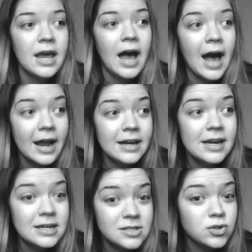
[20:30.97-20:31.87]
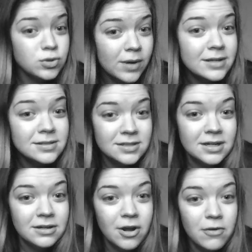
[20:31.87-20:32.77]
I need to trust and
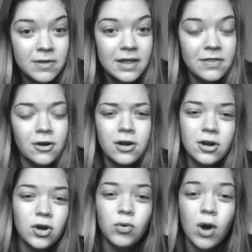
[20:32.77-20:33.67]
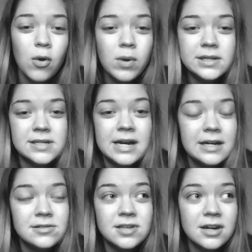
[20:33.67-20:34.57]
know that they're going to grow one day and
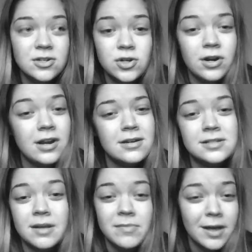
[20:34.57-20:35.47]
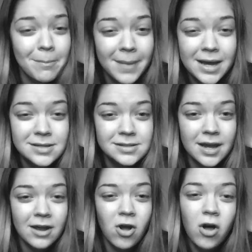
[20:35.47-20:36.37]
it's going to turn into something amazing.
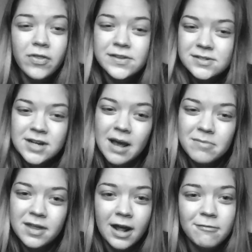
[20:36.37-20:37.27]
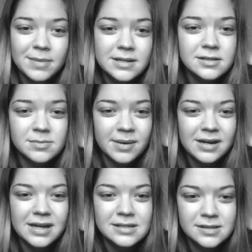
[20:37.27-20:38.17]
And all this time that I've been
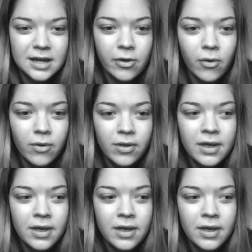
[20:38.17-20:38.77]
spending single